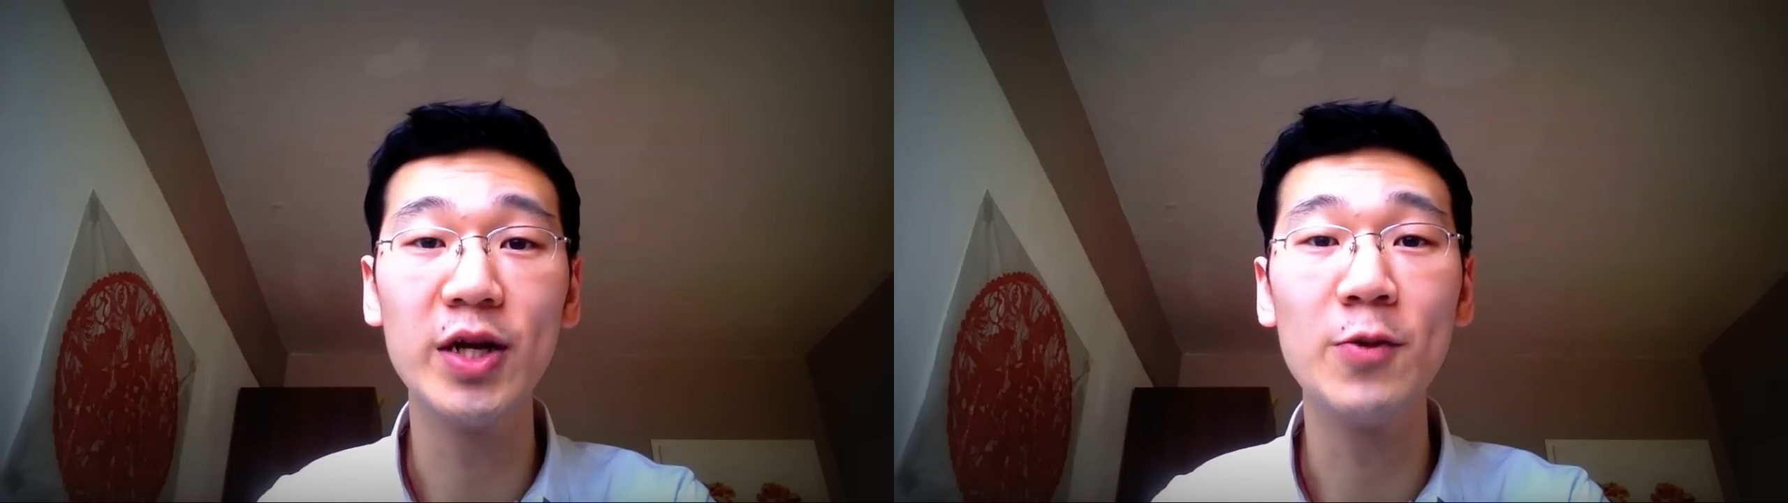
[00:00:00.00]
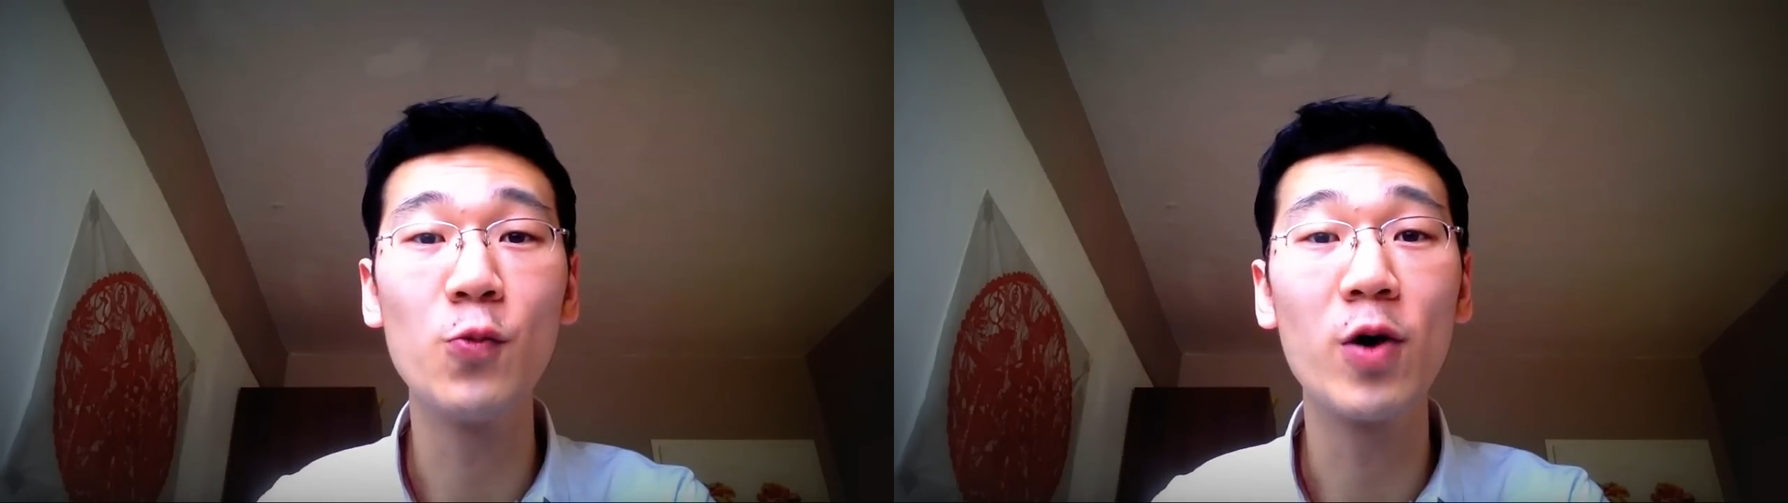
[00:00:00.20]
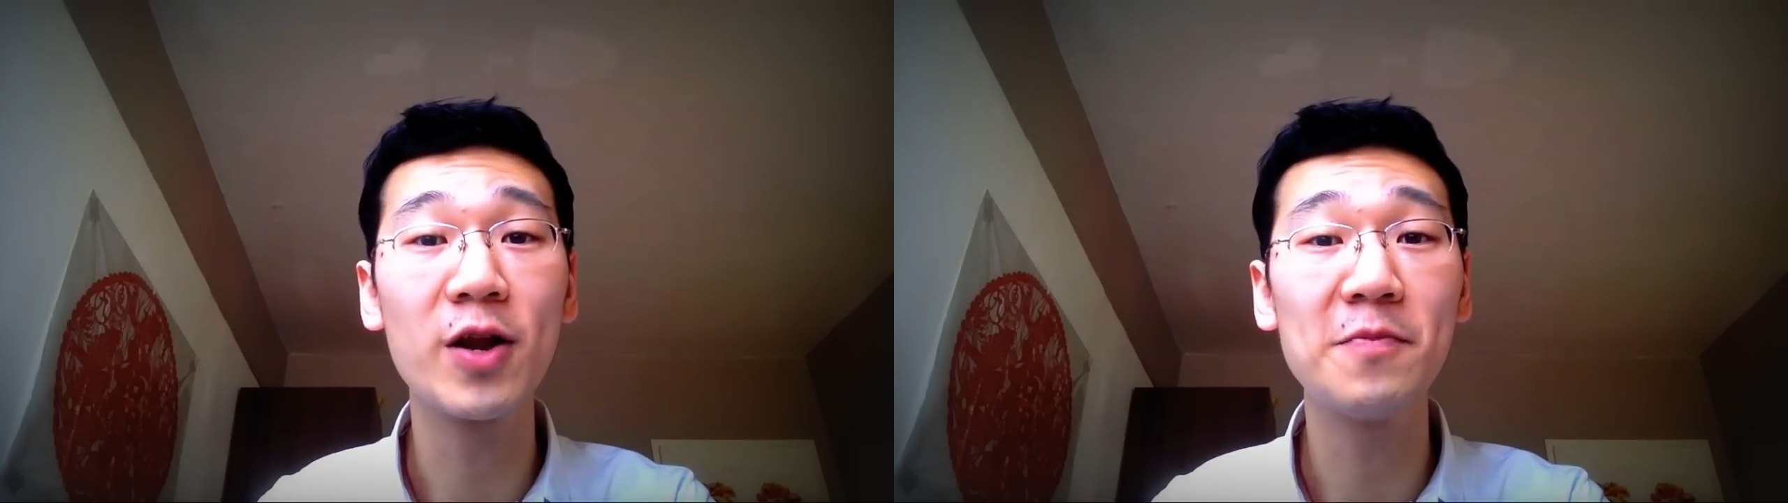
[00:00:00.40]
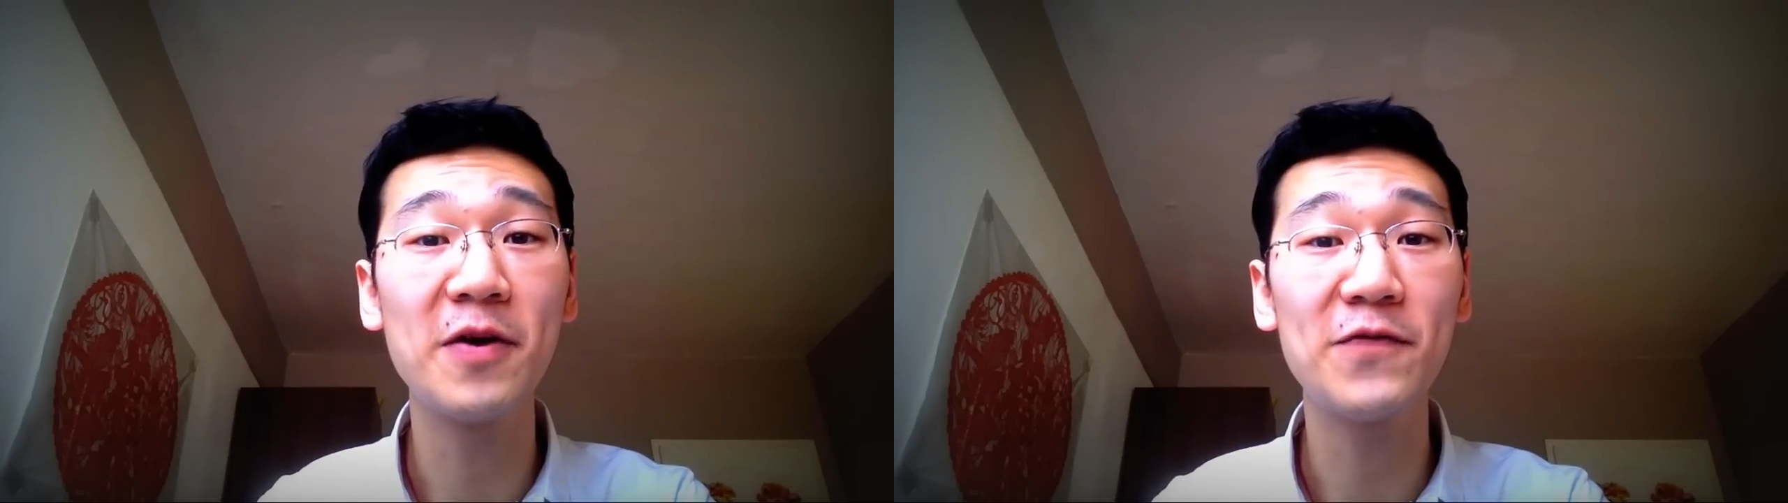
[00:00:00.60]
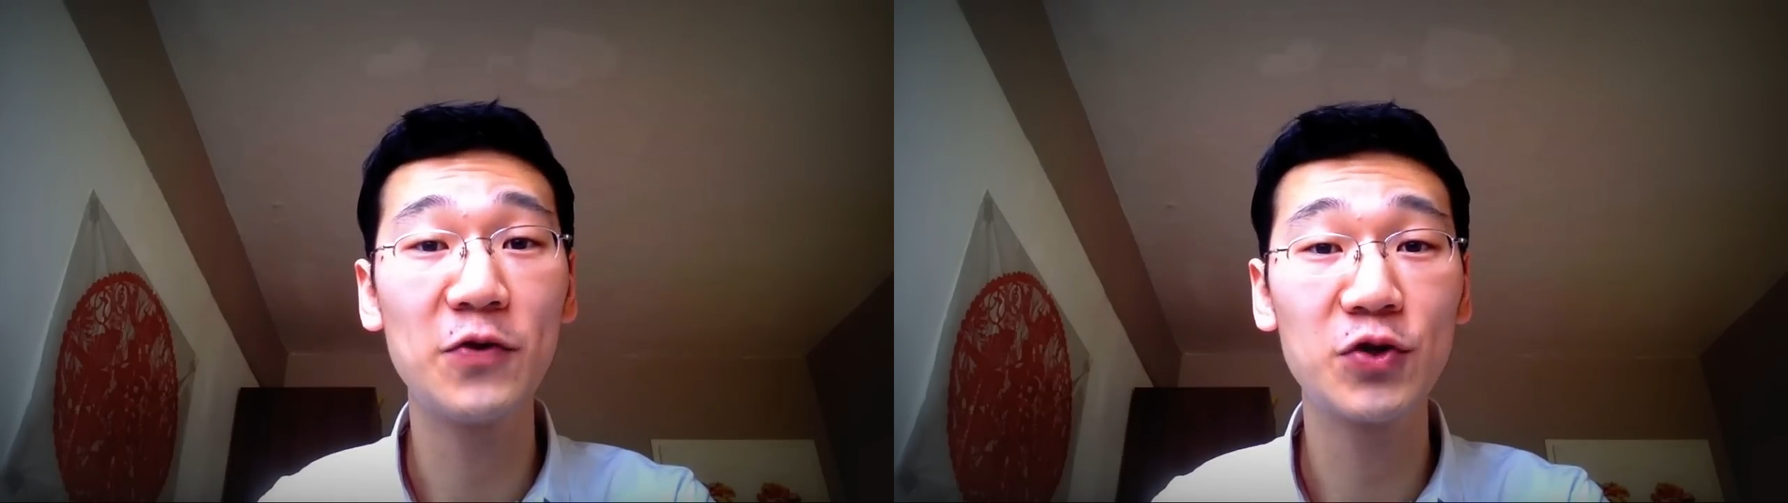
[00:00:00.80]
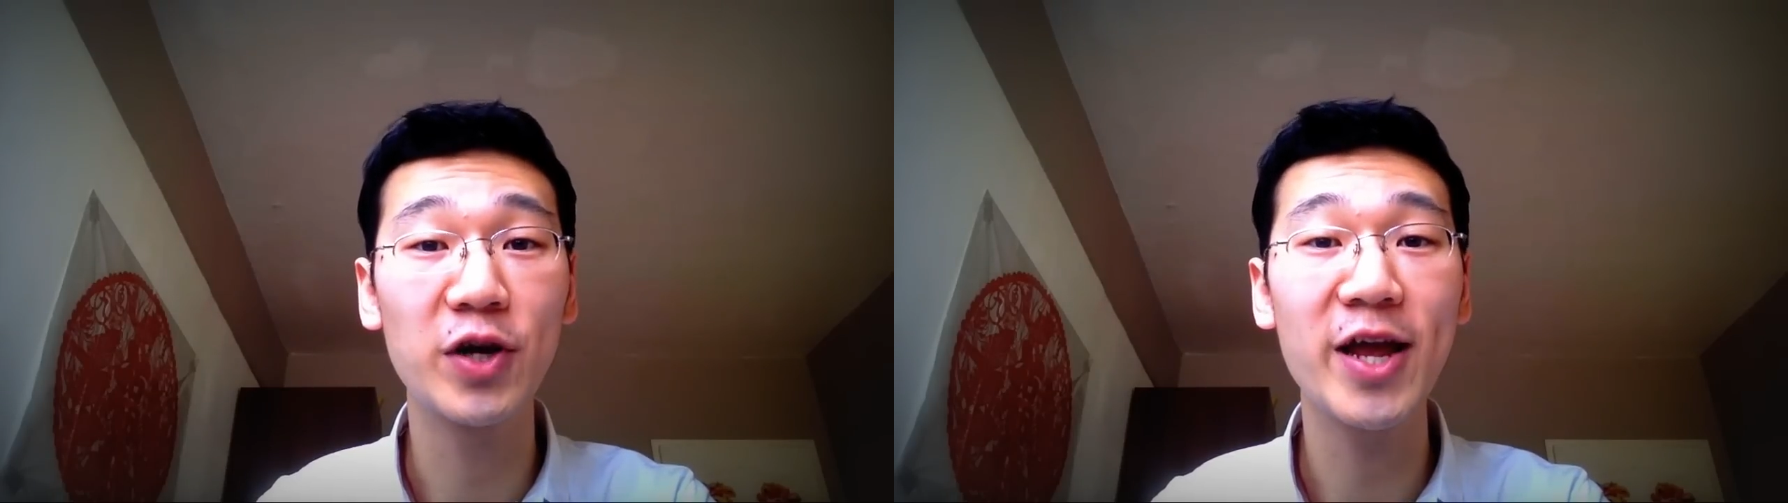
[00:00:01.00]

in one of my future